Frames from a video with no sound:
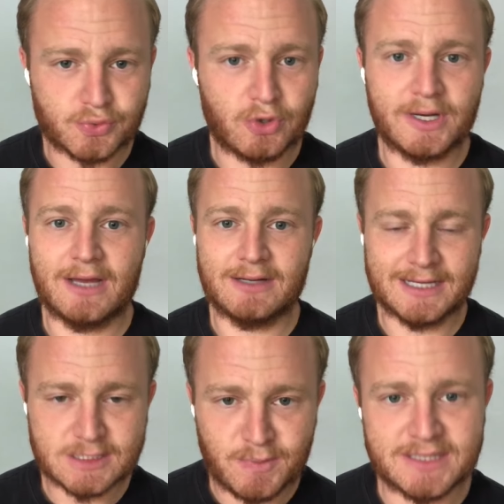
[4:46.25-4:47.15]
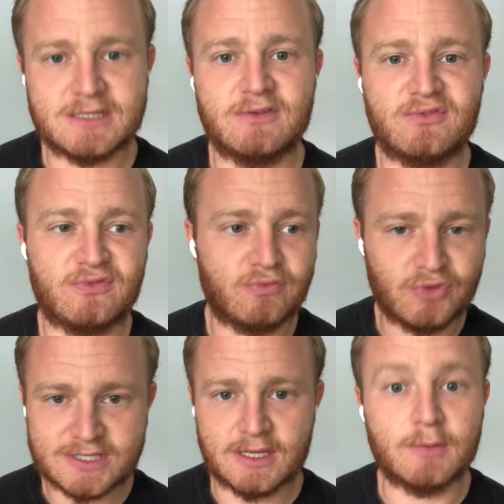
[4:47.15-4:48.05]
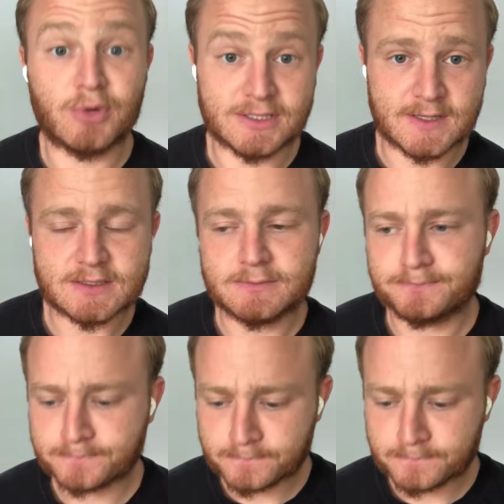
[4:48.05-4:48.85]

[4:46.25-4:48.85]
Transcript: drawn-out, expensive, risky process.